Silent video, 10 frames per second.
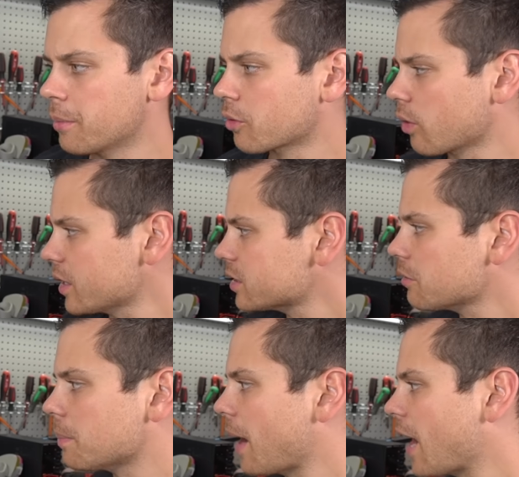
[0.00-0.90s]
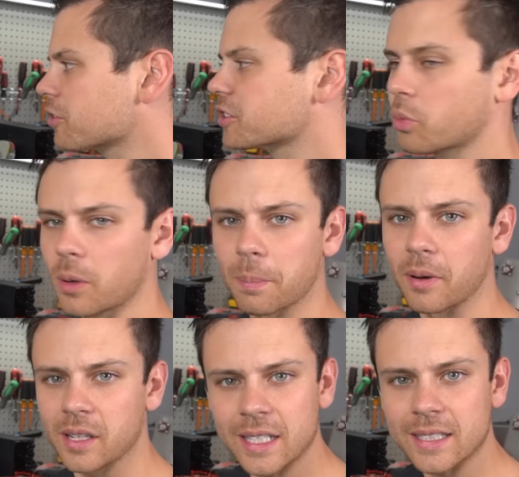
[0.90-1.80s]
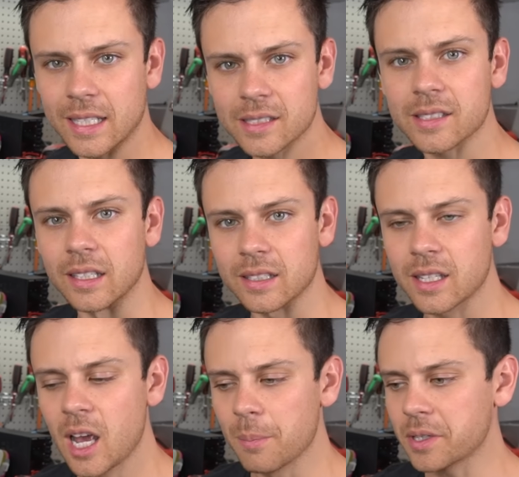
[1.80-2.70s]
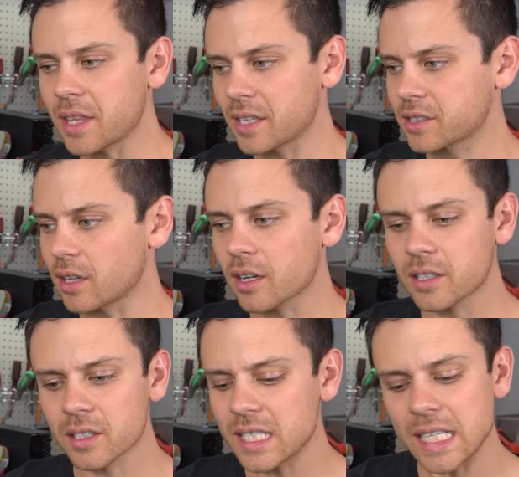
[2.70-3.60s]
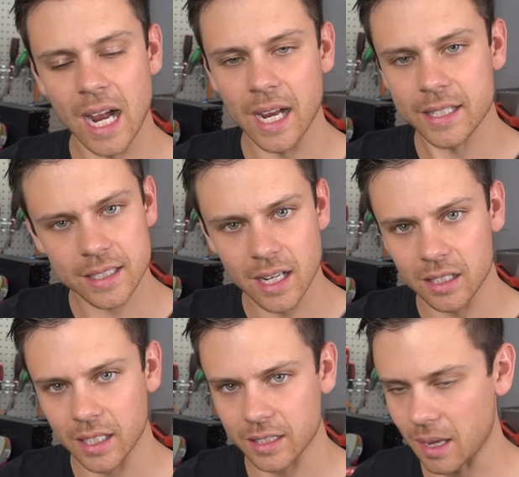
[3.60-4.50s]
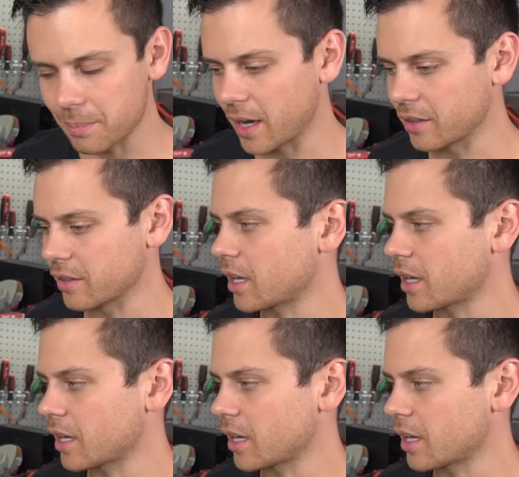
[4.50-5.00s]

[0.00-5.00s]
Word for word: The rest of the batteries were pretty decent, but that Sokerdy, I did not like that battery.